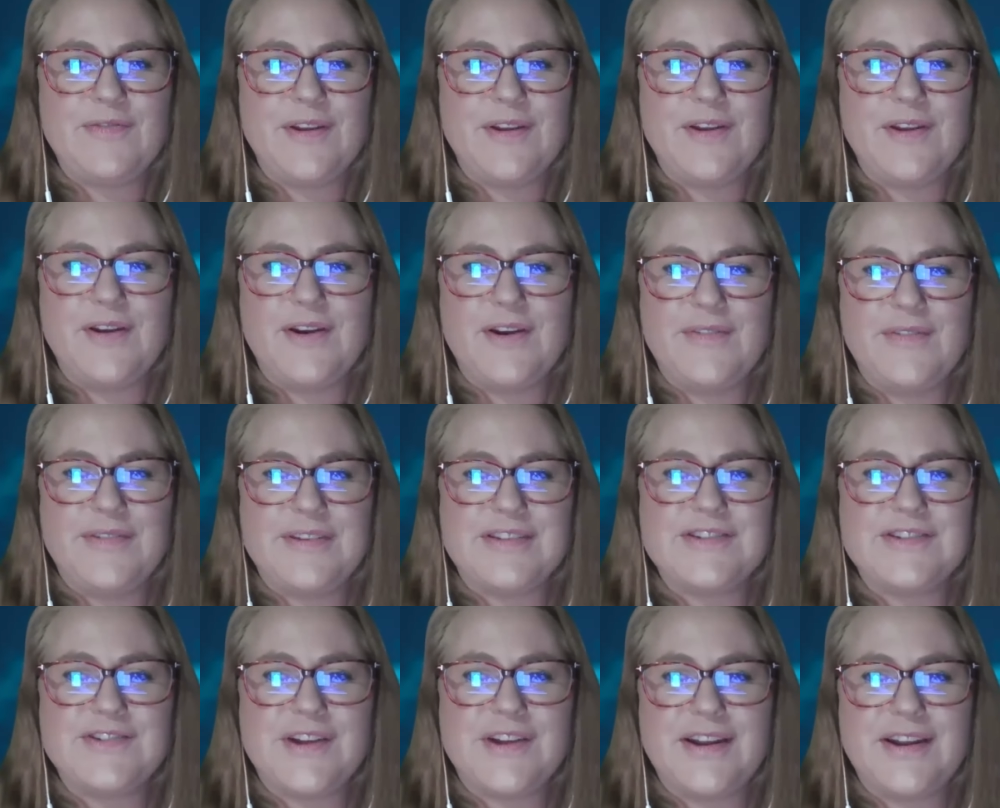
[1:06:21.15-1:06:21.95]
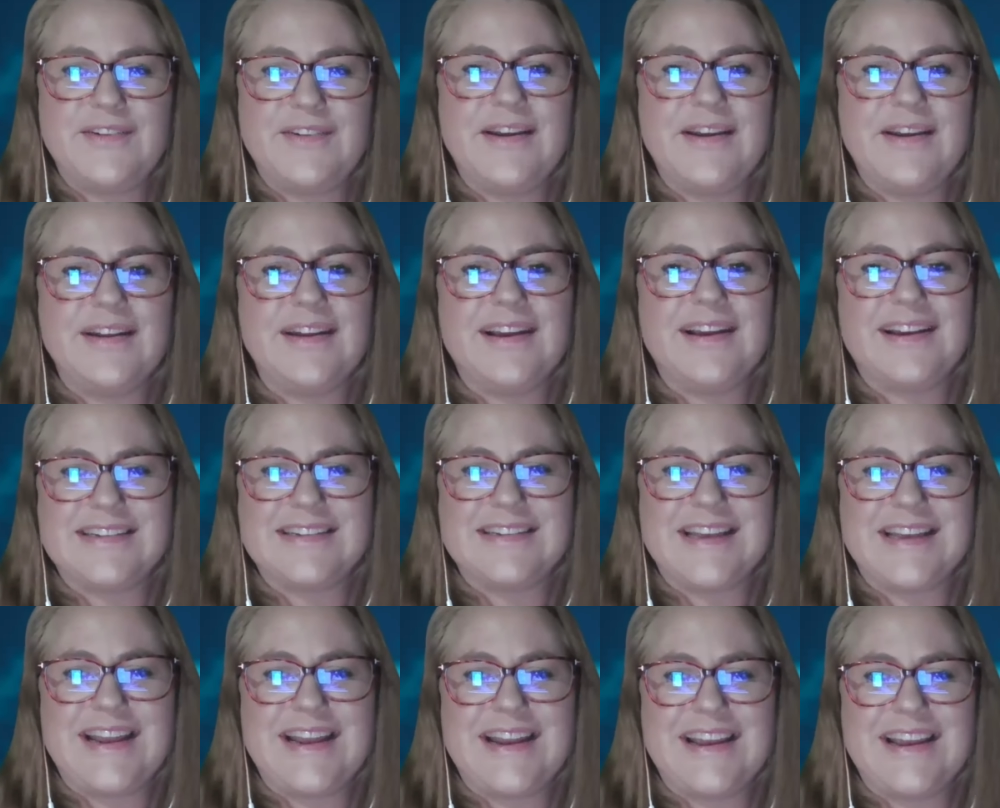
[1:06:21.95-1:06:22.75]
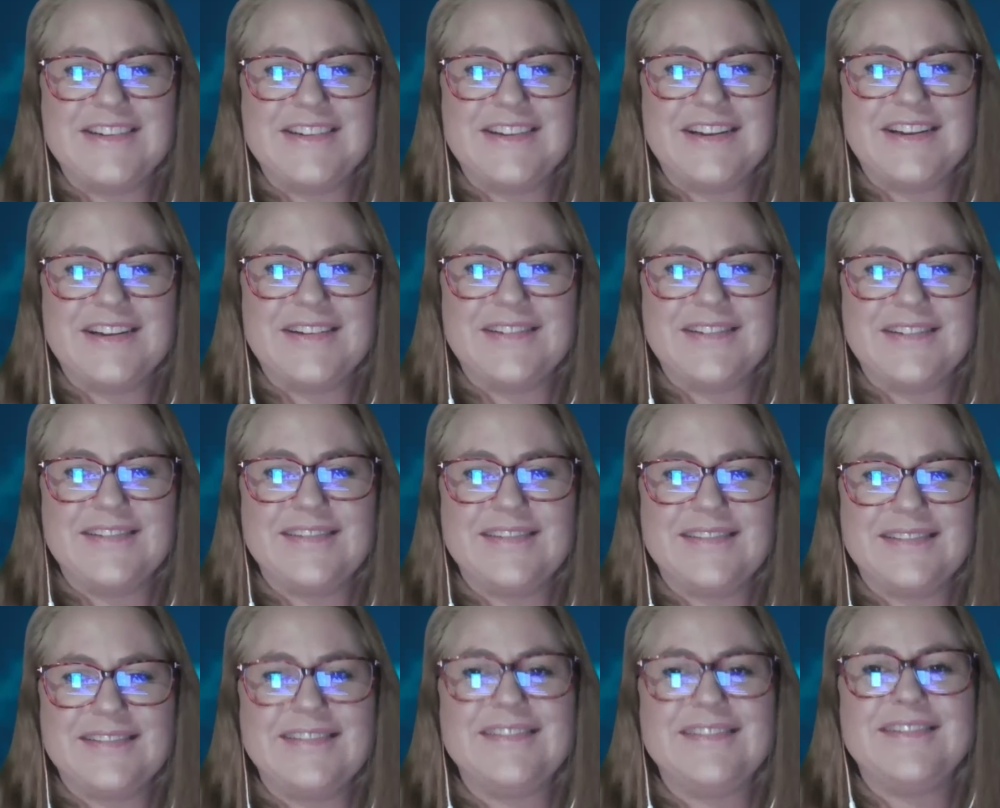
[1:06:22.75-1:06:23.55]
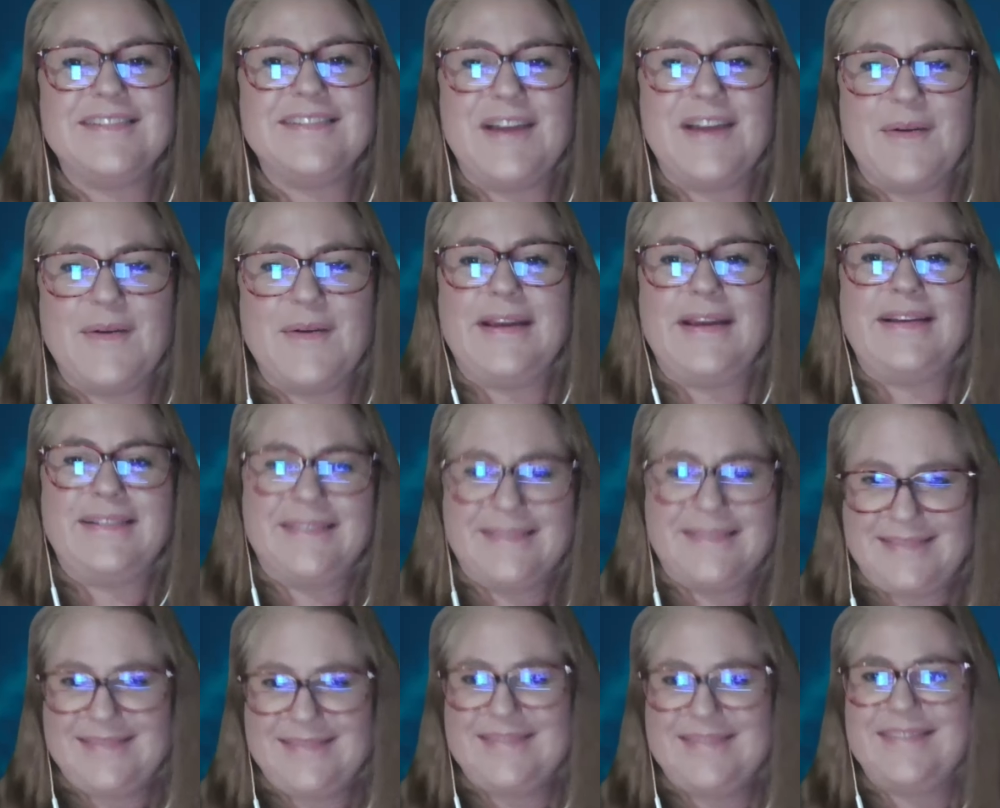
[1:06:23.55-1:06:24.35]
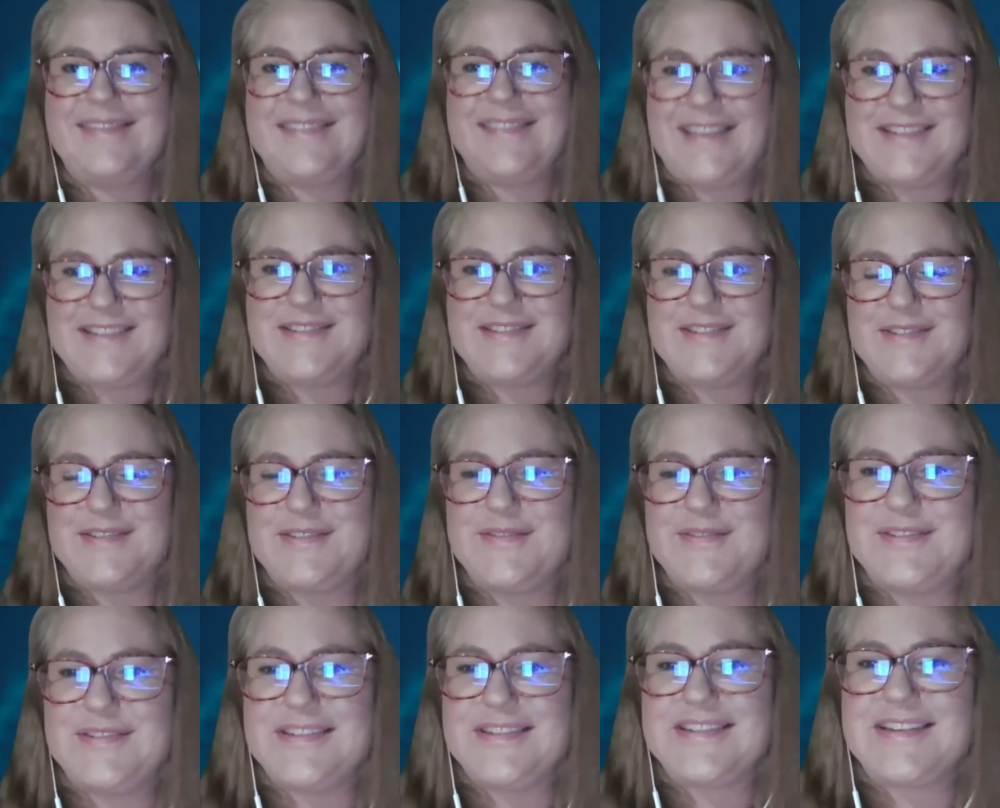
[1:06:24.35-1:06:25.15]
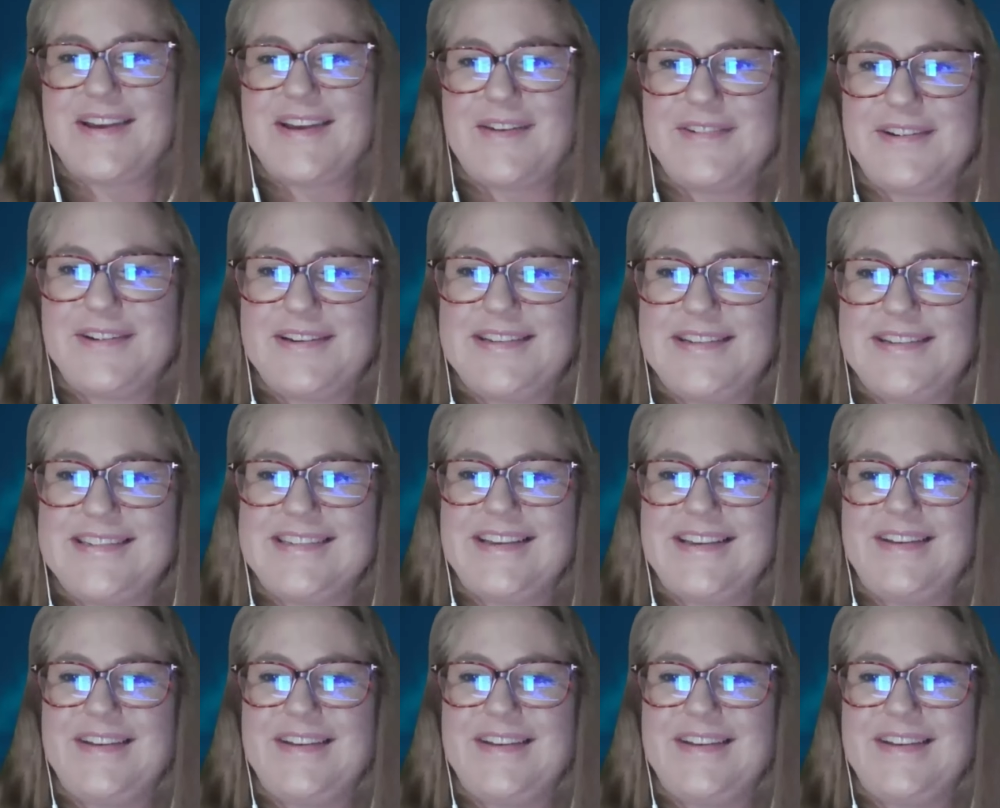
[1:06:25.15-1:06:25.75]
von Hoff is trotting around like a teenager, knowing these sorts of discoveries.